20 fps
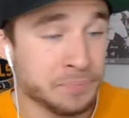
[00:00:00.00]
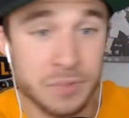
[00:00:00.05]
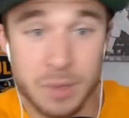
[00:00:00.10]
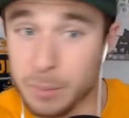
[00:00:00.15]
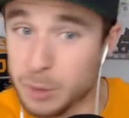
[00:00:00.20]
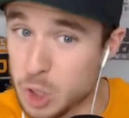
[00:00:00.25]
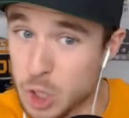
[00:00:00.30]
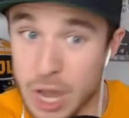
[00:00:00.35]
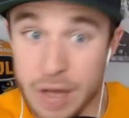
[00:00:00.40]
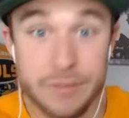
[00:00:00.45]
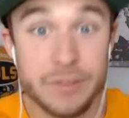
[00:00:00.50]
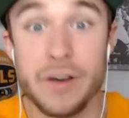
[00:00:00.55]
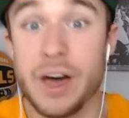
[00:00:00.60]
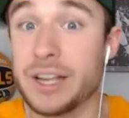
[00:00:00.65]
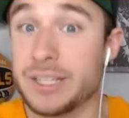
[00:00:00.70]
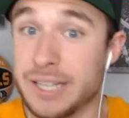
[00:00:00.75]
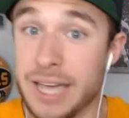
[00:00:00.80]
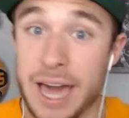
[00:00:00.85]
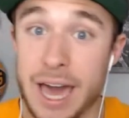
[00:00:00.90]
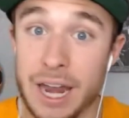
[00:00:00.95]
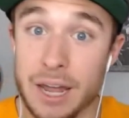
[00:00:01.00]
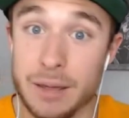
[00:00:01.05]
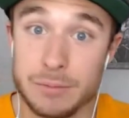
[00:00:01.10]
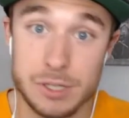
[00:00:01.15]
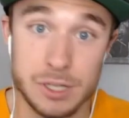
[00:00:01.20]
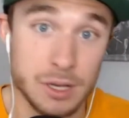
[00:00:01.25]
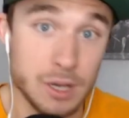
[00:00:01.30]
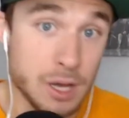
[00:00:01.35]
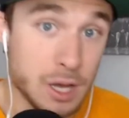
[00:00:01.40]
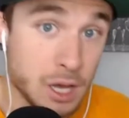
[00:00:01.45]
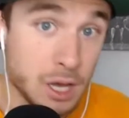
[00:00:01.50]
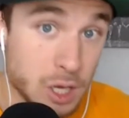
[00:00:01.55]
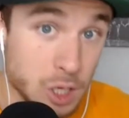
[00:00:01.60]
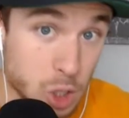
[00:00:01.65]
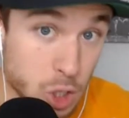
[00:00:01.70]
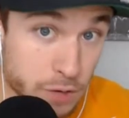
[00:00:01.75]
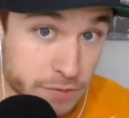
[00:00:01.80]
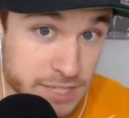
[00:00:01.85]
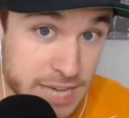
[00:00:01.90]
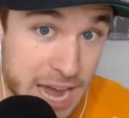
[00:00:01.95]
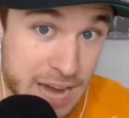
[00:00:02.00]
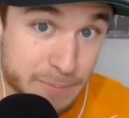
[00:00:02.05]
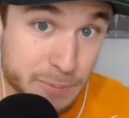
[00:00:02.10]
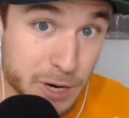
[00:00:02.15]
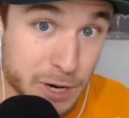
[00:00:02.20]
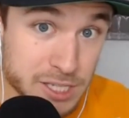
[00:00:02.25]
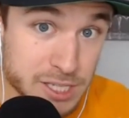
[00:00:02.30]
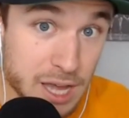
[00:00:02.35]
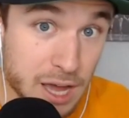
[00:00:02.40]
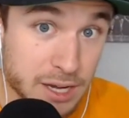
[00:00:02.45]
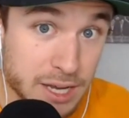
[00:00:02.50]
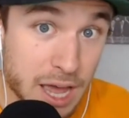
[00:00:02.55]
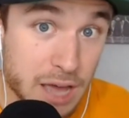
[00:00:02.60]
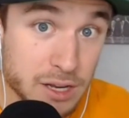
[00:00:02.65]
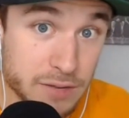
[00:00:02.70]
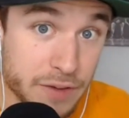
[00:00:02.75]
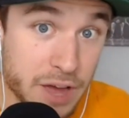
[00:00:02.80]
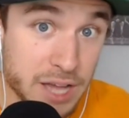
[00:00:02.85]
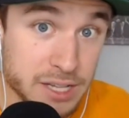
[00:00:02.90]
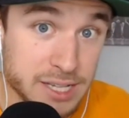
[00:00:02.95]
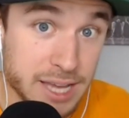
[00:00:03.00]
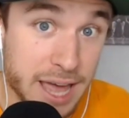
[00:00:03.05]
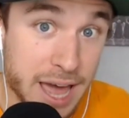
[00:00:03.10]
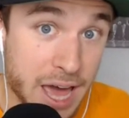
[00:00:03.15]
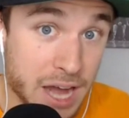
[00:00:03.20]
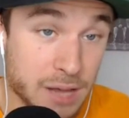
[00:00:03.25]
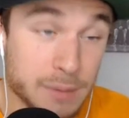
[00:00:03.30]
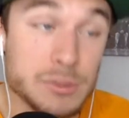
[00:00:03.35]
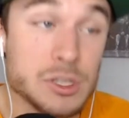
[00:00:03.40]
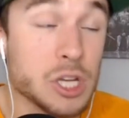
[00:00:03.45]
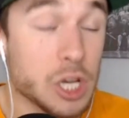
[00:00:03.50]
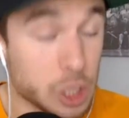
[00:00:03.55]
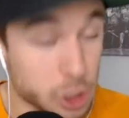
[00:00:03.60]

But you have Devontae Adams. You have Dak Prescott, Devontae Adams.